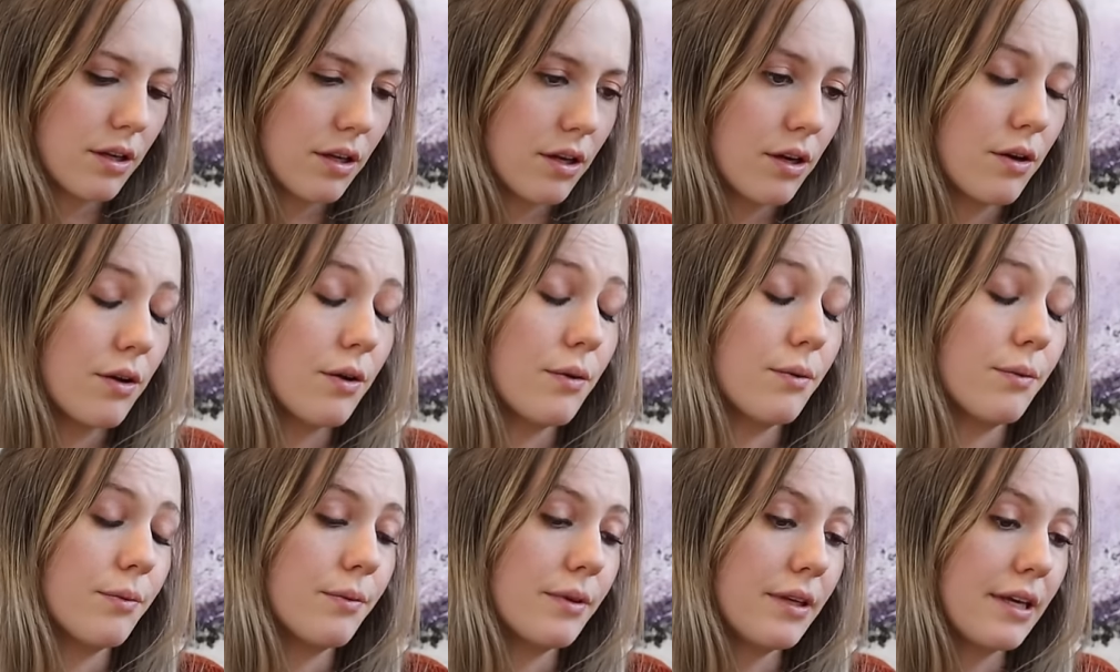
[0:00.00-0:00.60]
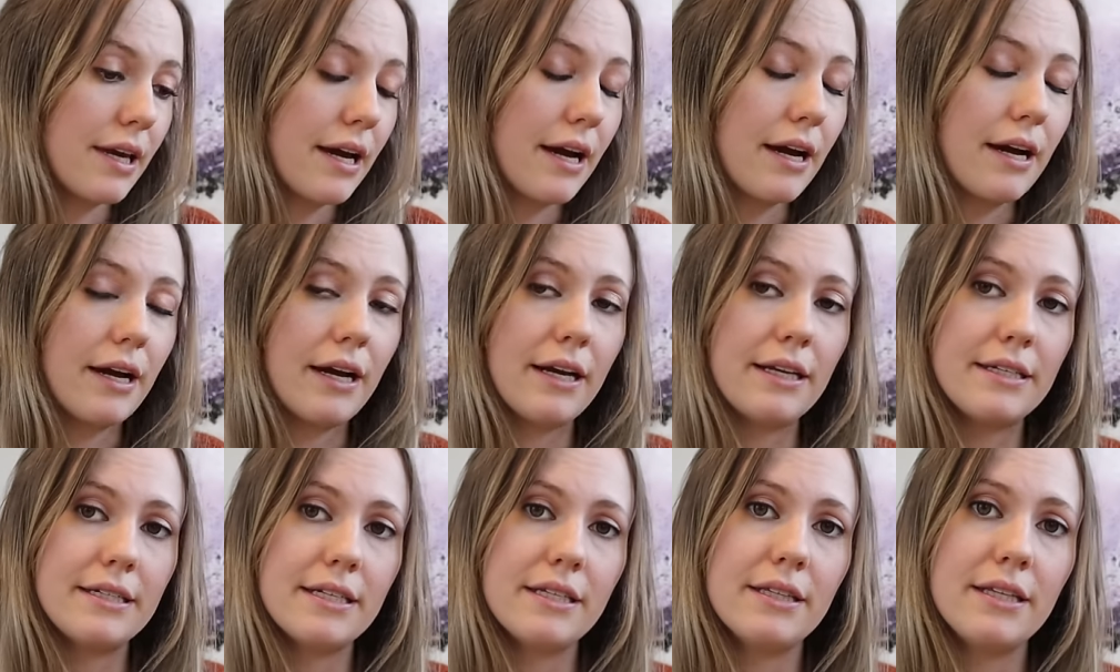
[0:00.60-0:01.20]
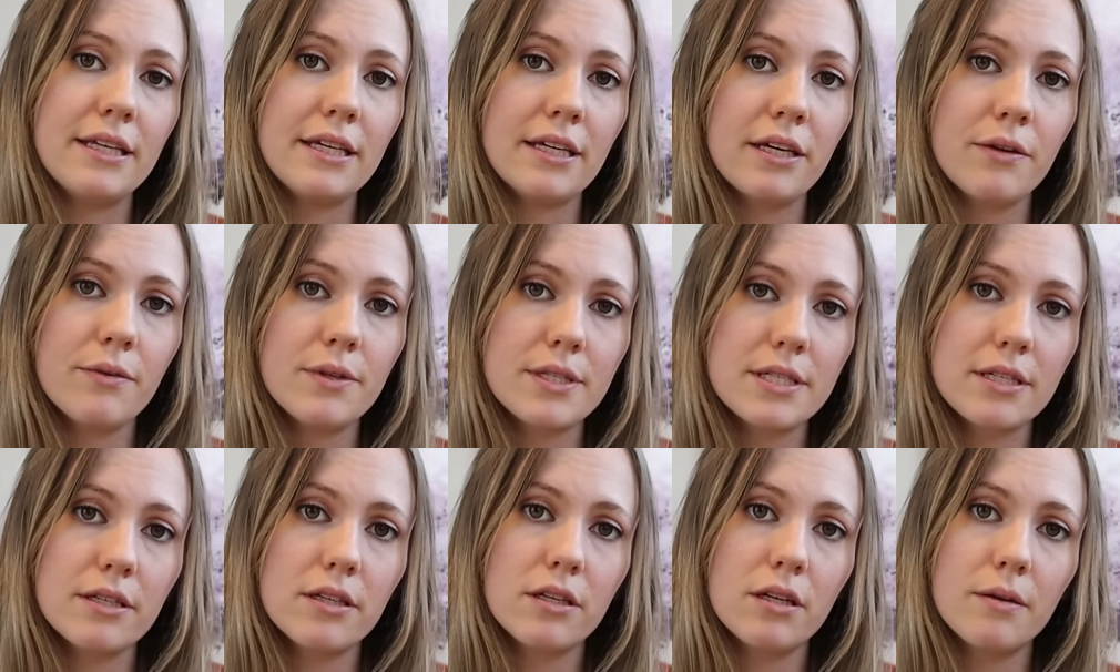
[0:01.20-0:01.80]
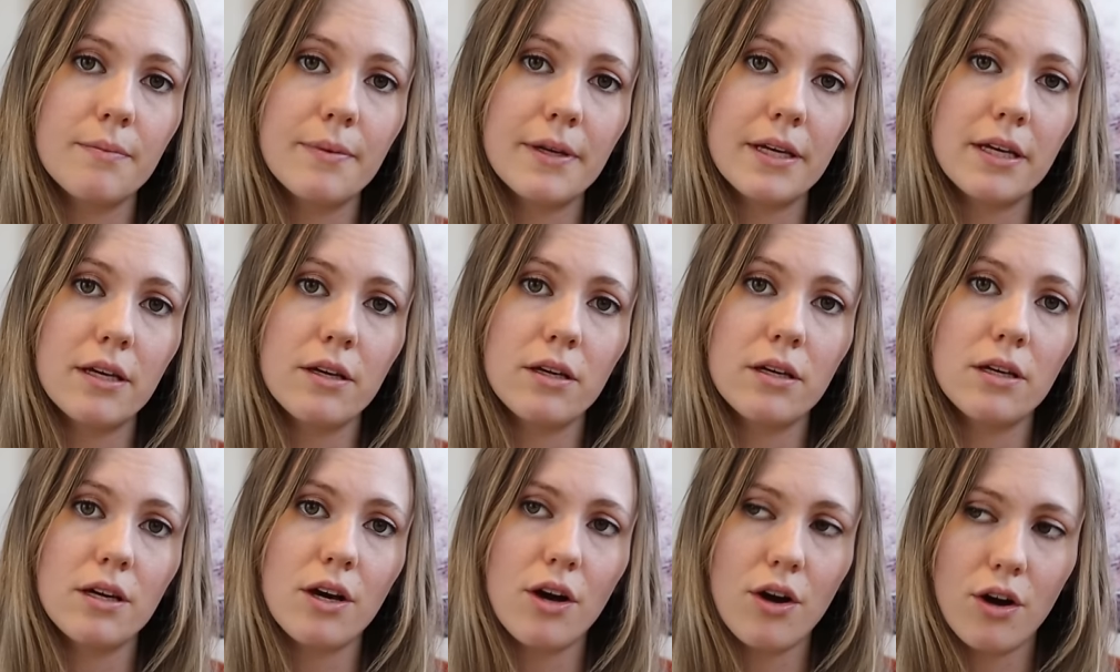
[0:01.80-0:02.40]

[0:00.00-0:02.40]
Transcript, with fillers: Oh, yeah, I did think it was a little bit